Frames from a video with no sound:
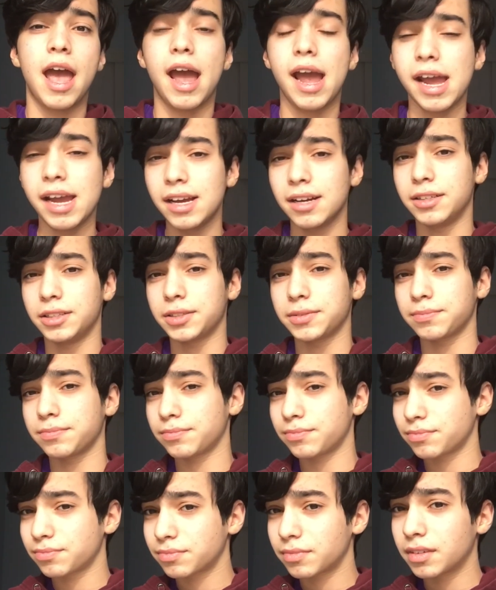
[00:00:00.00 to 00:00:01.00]
And
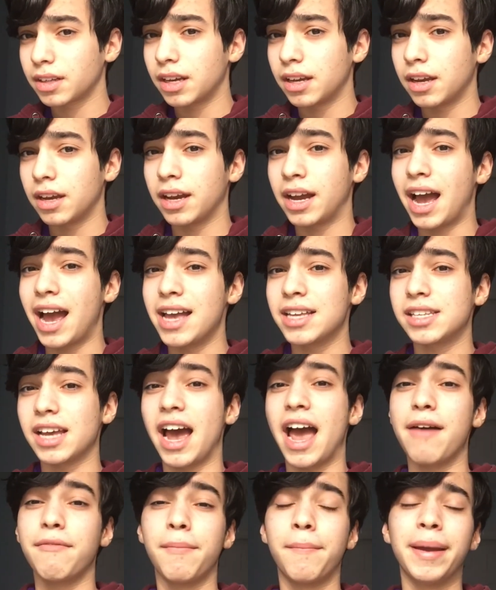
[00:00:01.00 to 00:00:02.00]
guys,
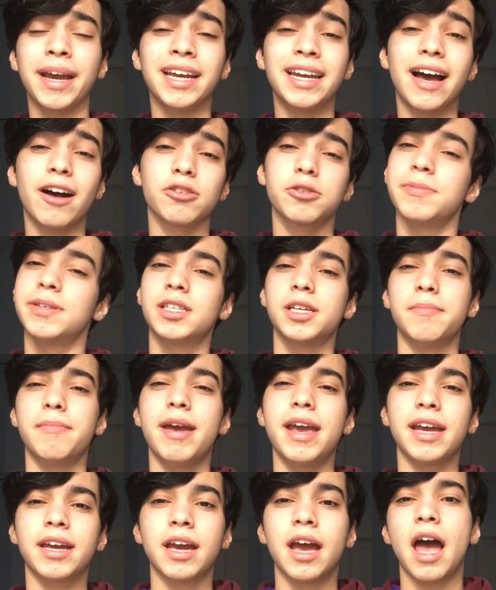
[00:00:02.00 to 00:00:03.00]
I have a big announcement to
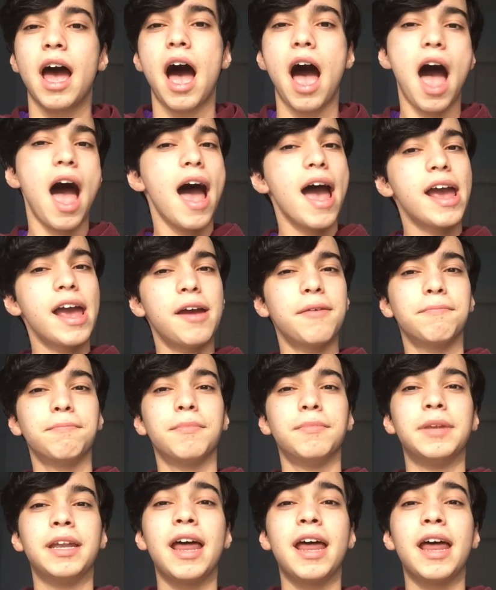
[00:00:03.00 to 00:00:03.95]
make. I am